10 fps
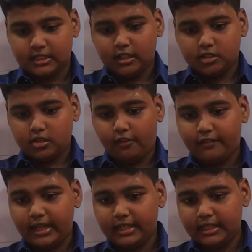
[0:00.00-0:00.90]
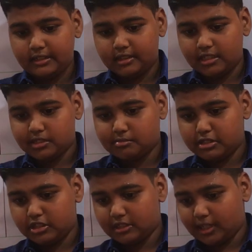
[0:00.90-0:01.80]
So when this
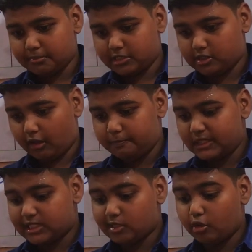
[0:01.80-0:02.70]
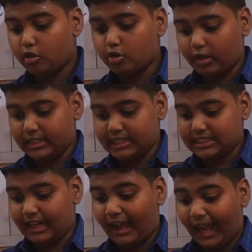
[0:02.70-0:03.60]
machine comes down, the screw rotates
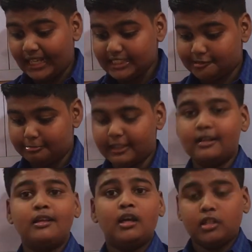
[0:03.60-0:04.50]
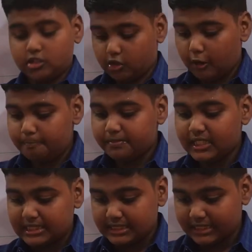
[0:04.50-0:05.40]
at high speed. So
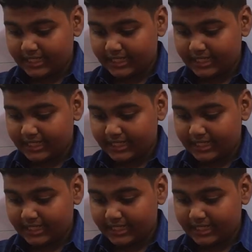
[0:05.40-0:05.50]
this